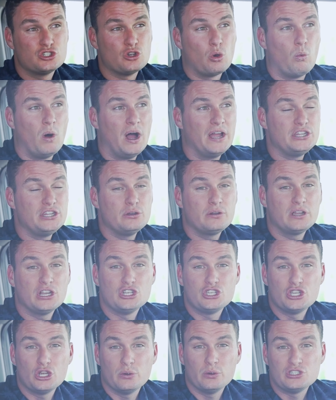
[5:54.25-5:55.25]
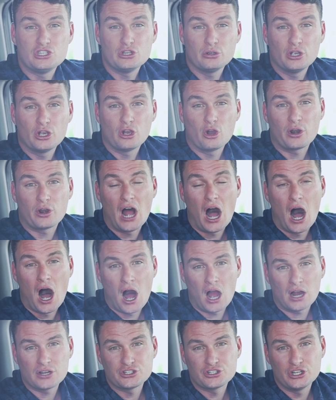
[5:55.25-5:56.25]
So what you can do is you can go to
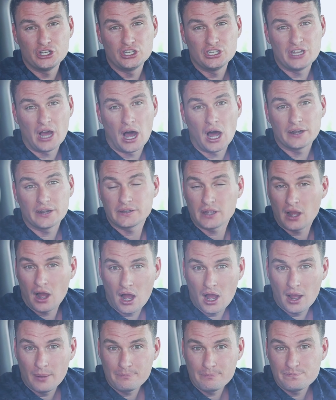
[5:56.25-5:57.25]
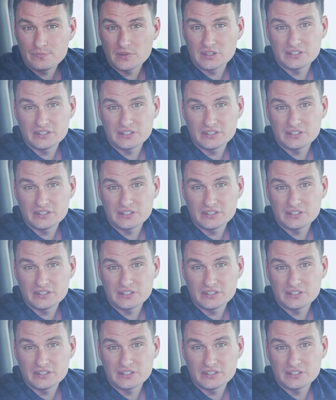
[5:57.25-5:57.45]
auction.com,